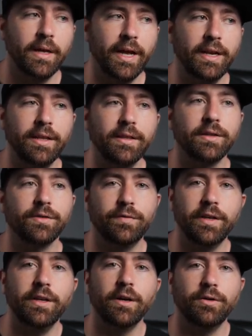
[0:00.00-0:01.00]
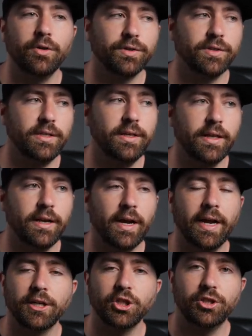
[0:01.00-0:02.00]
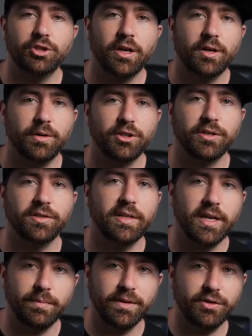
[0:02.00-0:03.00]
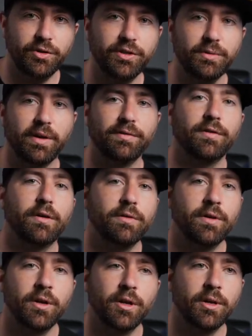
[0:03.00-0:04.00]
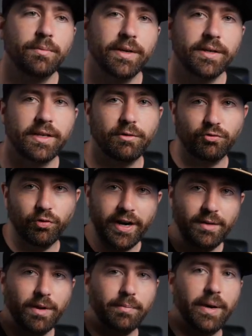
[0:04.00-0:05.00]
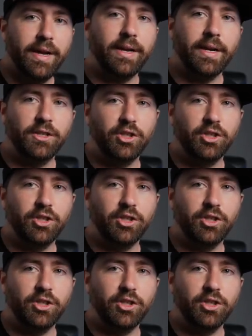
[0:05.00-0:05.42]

And in this video, you'll see that I actually shot a bunch of segments using my phone because I was riding my bike and I